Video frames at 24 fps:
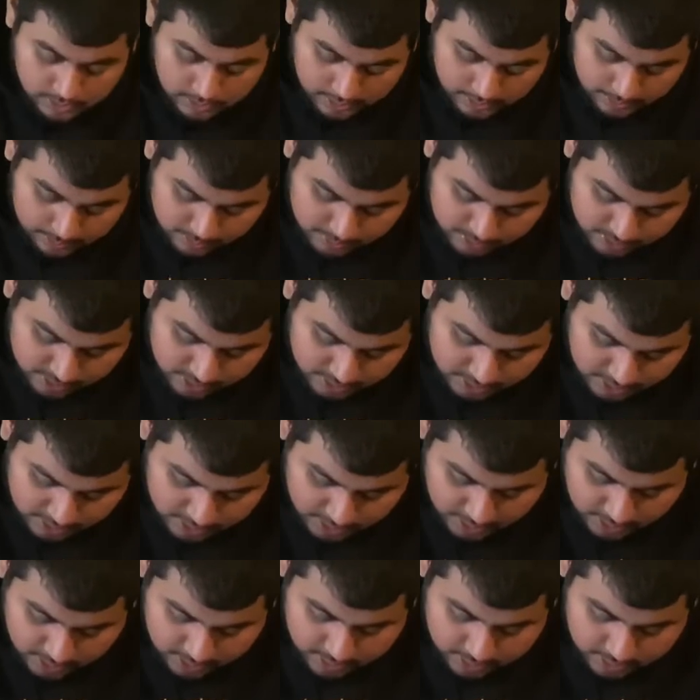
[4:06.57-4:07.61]
I'm just going to
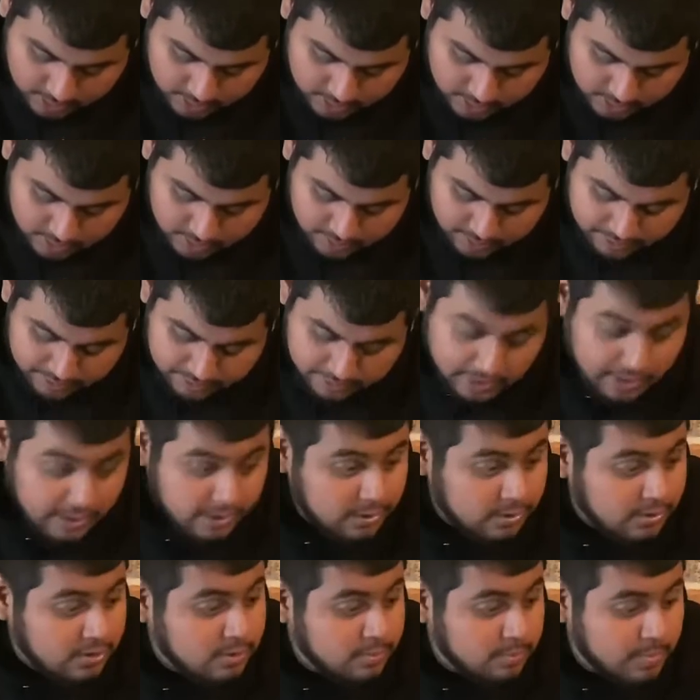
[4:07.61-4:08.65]
get into the finer
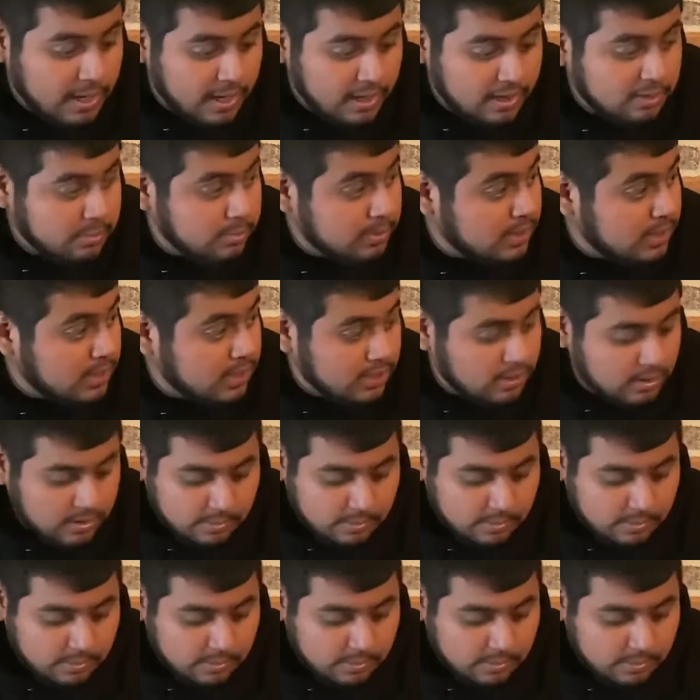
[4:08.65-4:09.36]
spots with this.